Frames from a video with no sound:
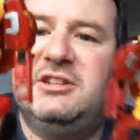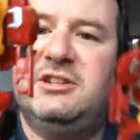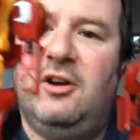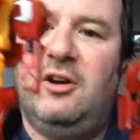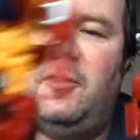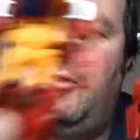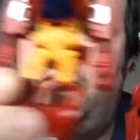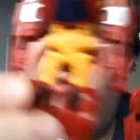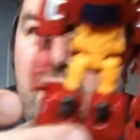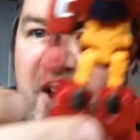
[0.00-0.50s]
has
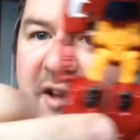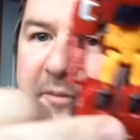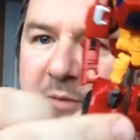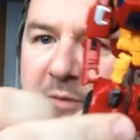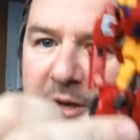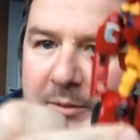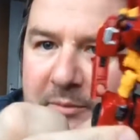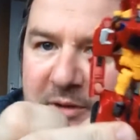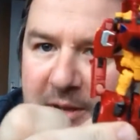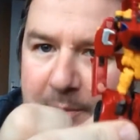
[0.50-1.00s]
got
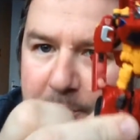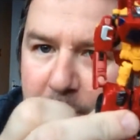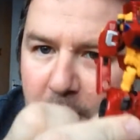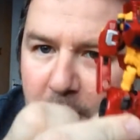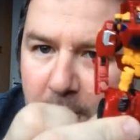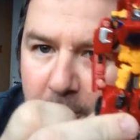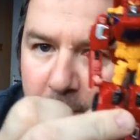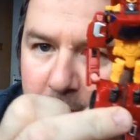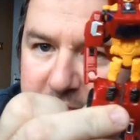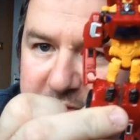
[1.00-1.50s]
5mm
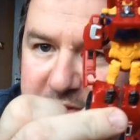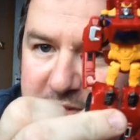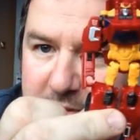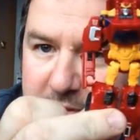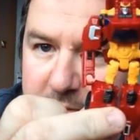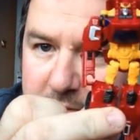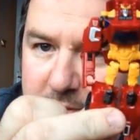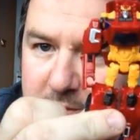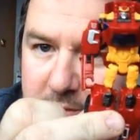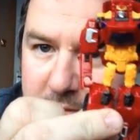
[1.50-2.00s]

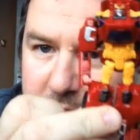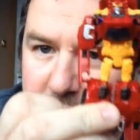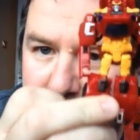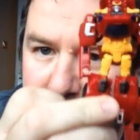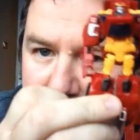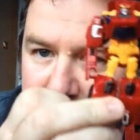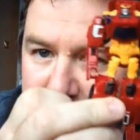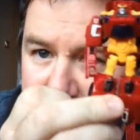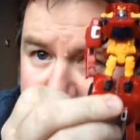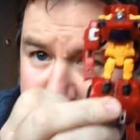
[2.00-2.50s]
ports,
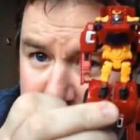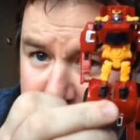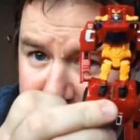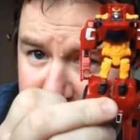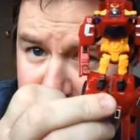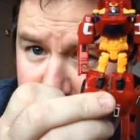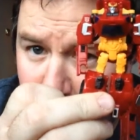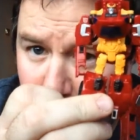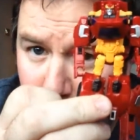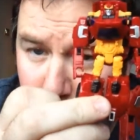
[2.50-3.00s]
so it
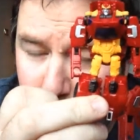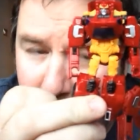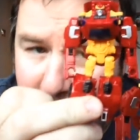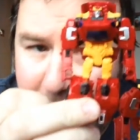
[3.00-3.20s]
can hold